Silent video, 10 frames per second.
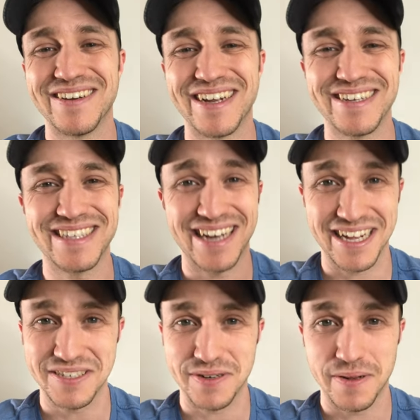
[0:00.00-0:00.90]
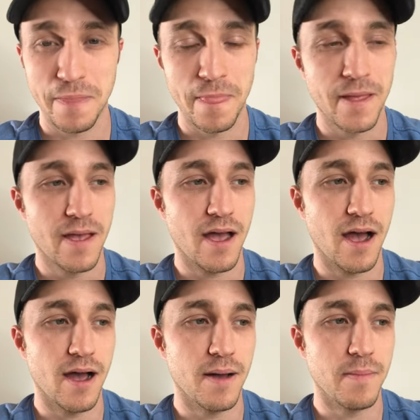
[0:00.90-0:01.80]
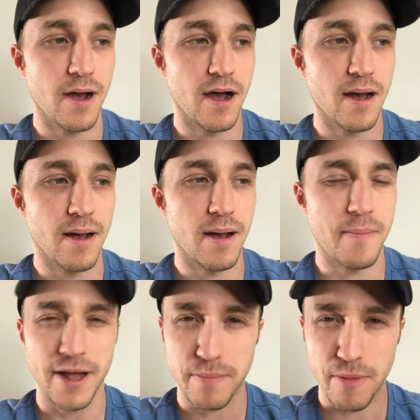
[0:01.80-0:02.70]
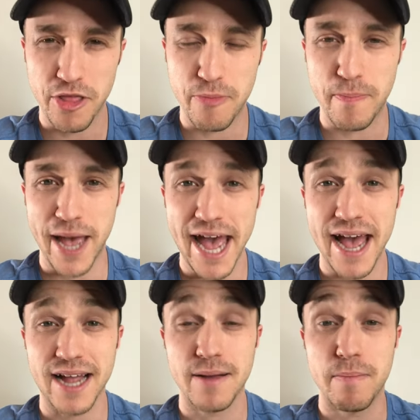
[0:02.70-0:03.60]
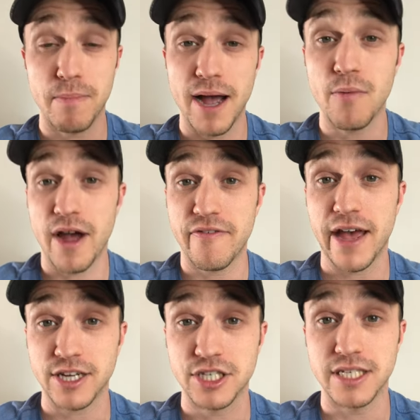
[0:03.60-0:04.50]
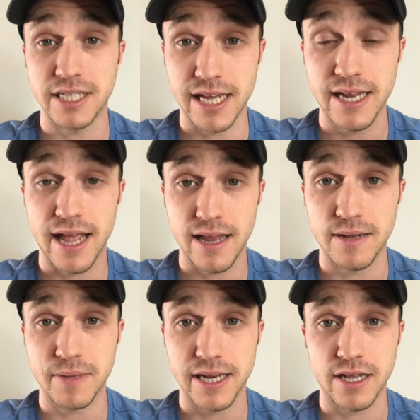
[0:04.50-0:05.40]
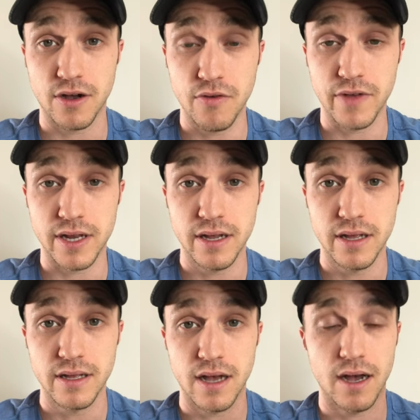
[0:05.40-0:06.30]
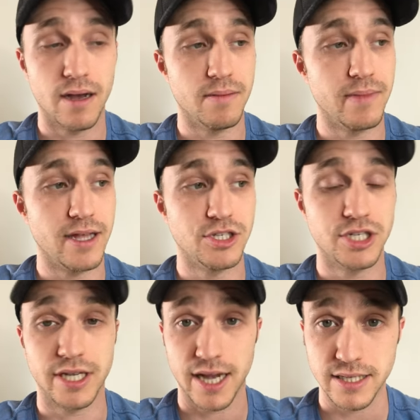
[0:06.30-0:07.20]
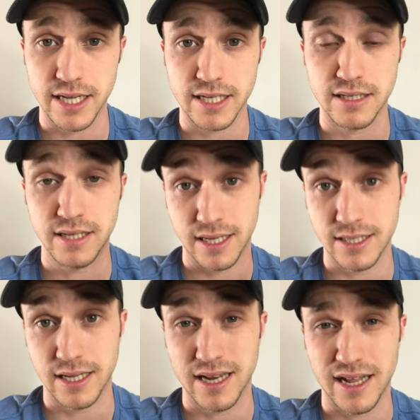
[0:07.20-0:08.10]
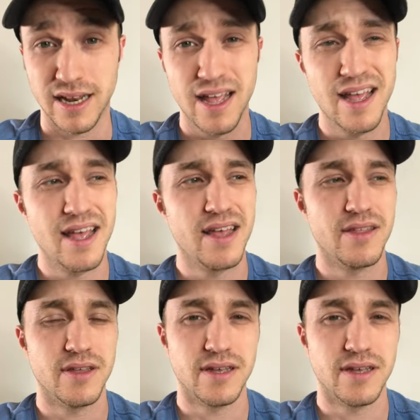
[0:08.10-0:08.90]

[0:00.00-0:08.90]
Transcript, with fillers: so here's the next one um, uh, about a month back, my wife actually did end up getting COVID, um, and she got te tested, and the,